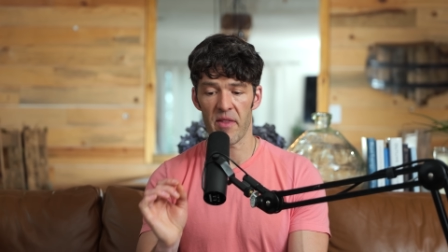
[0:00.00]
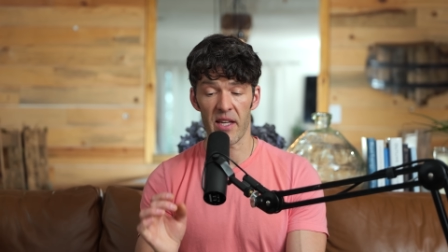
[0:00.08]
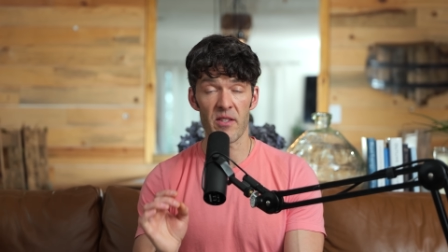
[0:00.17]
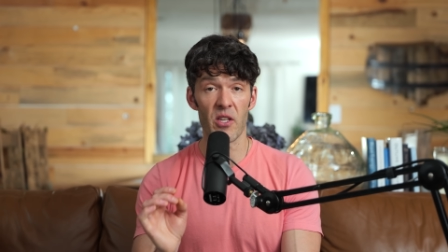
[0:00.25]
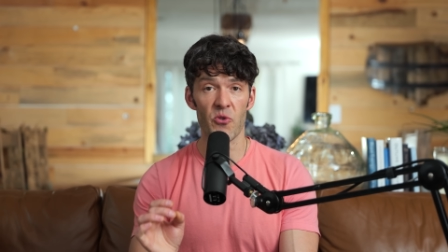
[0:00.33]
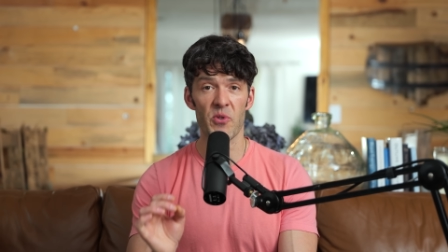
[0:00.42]
I
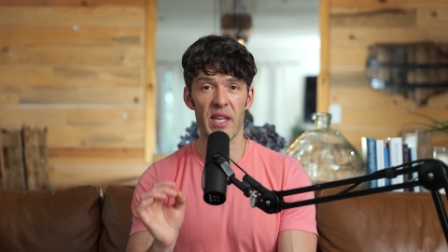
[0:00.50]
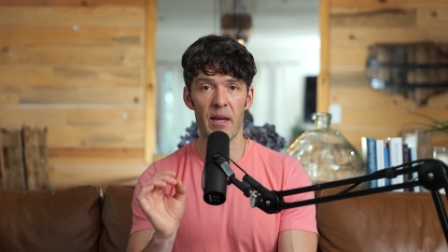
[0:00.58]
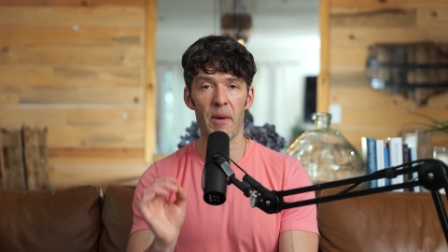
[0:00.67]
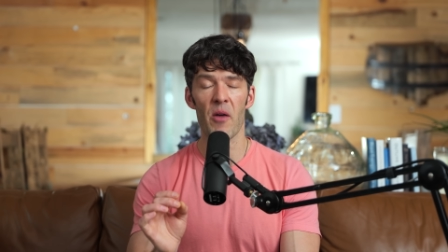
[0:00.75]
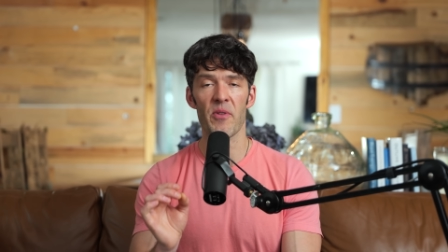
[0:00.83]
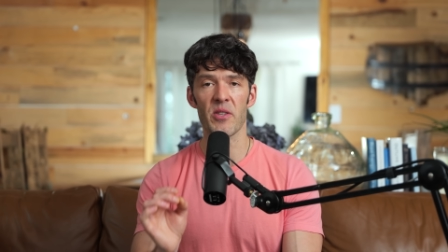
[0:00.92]
think is
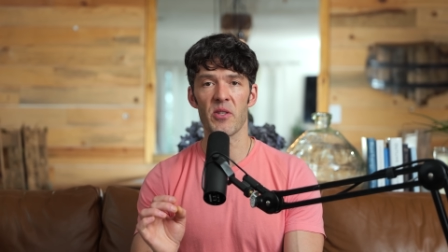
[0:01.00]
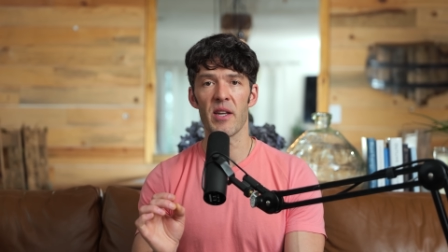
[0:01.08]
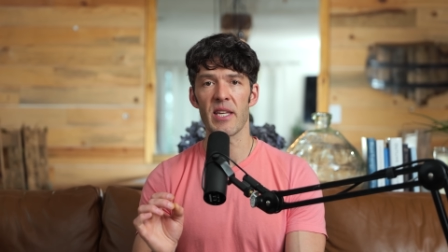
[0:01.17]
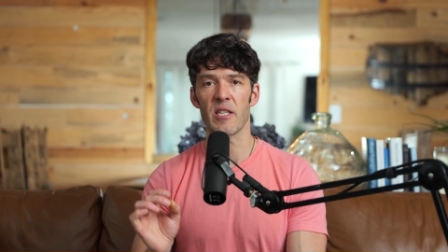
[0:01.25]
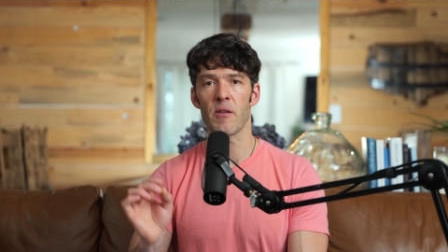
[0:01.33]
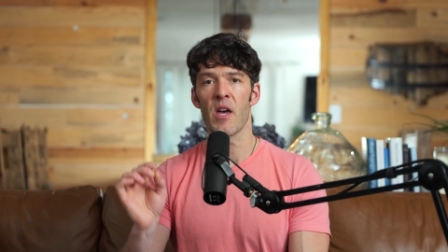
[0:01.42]
interesting about this
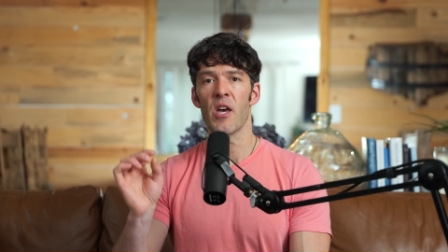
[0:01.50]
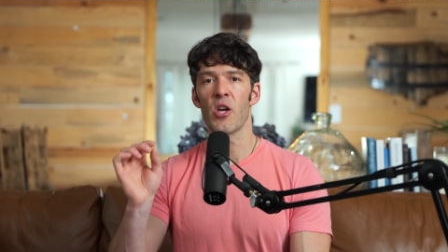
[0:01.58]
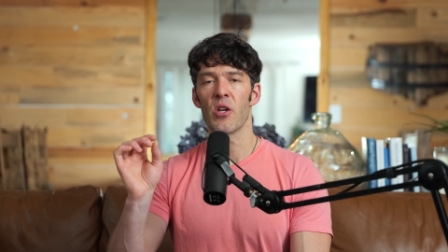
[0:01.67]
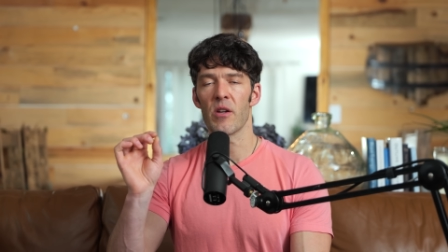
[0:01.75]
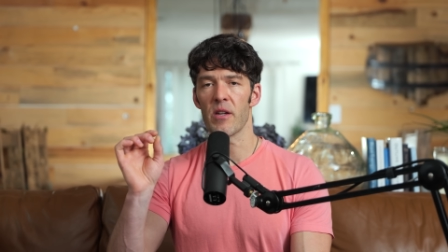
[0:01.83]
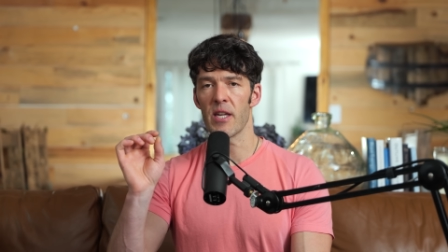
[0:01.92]
study is
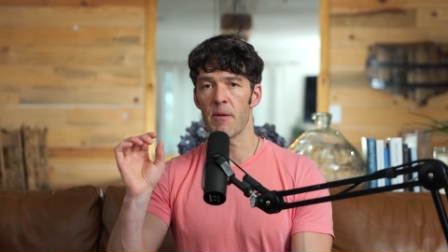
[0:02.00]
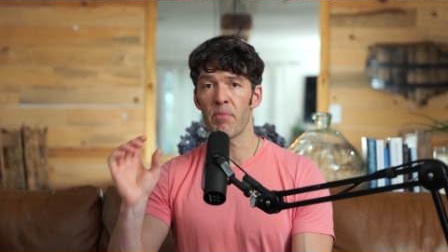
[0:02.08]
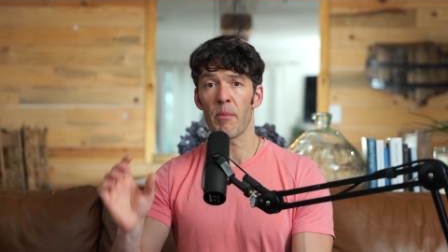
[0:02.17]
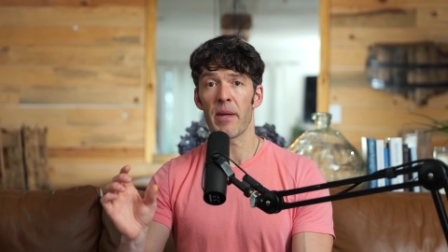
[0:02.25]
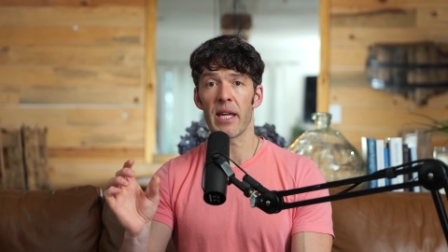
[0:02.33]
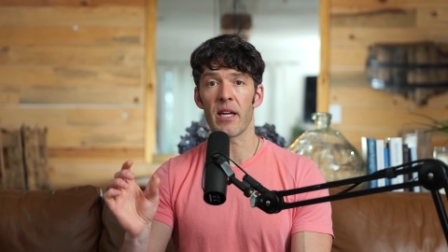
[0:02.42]

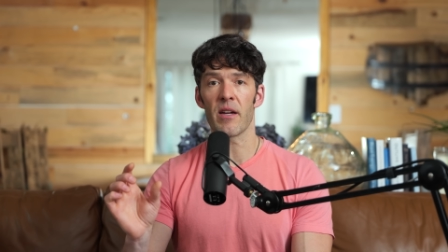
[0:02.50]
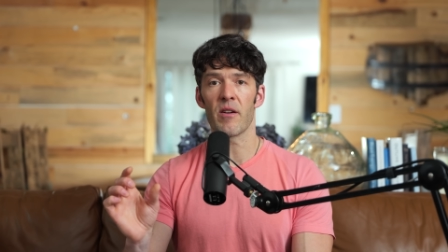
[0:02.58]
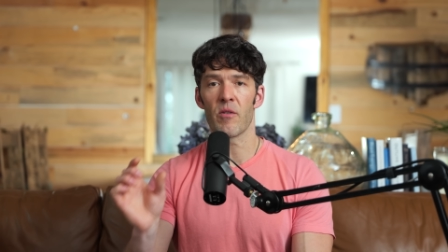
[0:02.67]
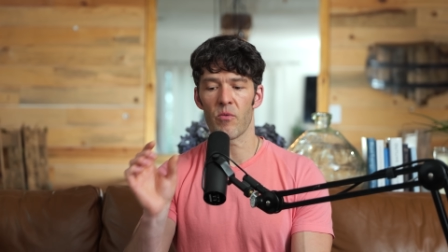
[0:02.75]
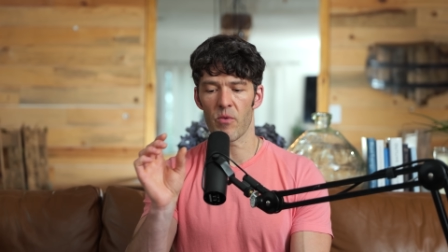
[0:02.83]
implementing